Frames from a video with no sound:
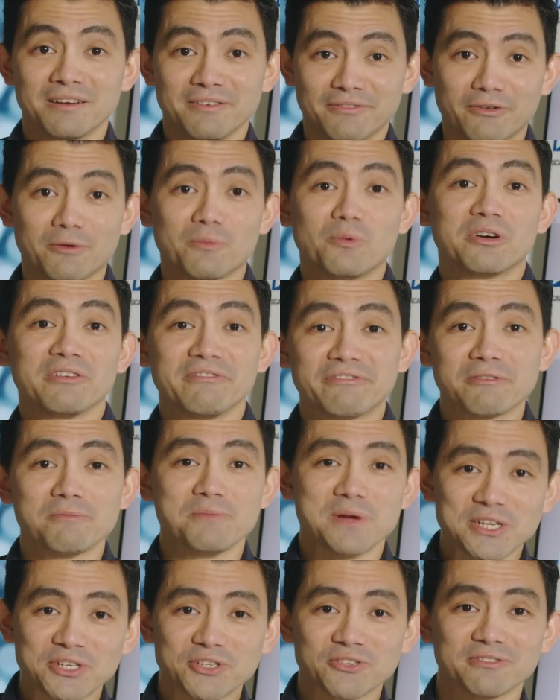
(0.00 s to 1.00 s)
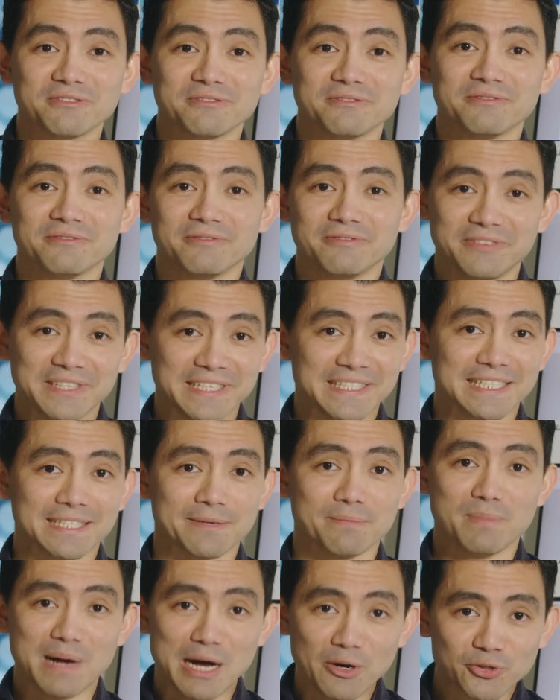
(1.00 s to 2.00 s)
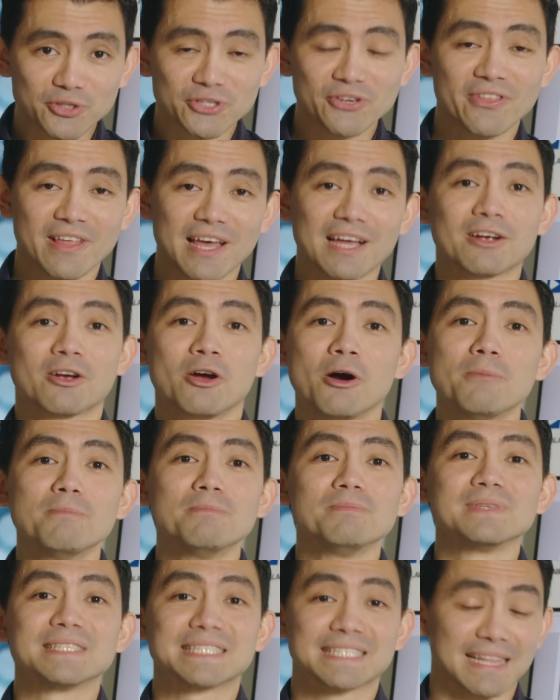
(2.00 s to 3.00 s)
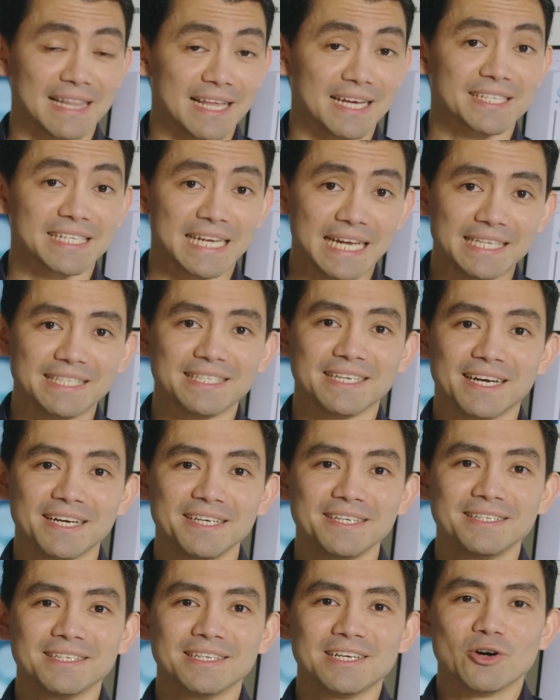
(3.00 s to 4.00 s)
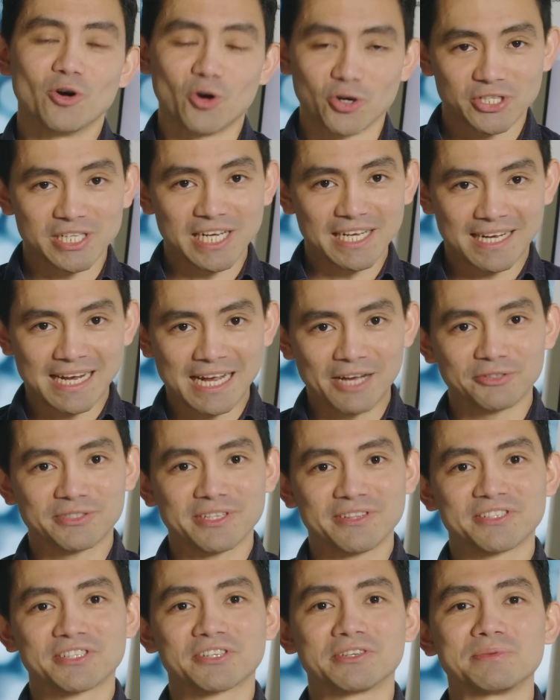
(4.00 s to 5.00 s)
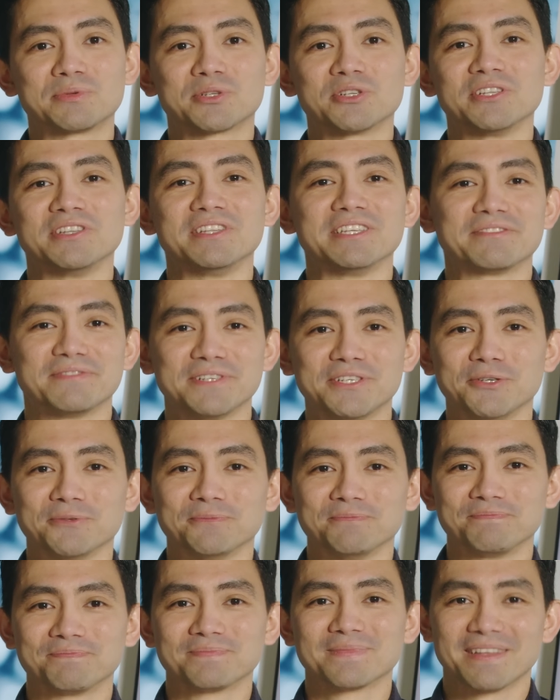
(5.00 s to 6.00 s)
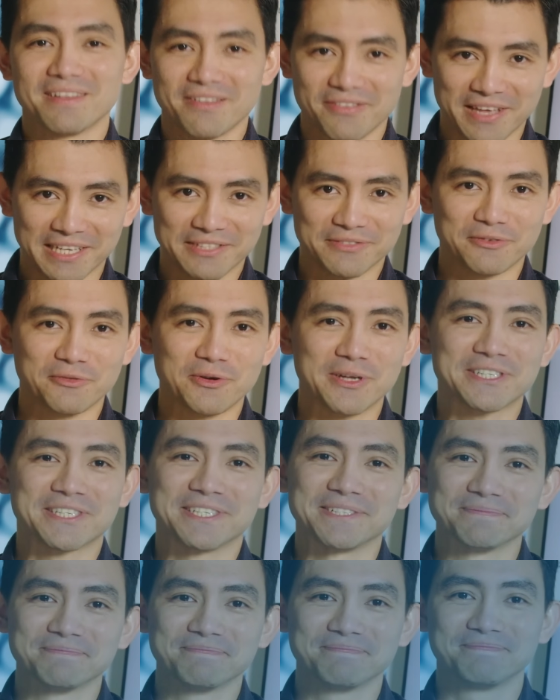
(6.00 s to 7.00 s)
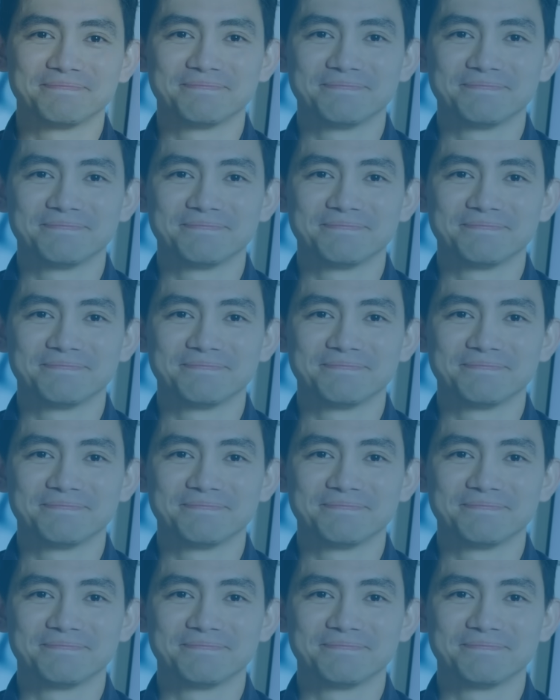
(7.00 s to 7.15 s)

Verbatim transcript: For more information, visit mouser dot com slash A D I or check out the description in this video. Thanks for watching.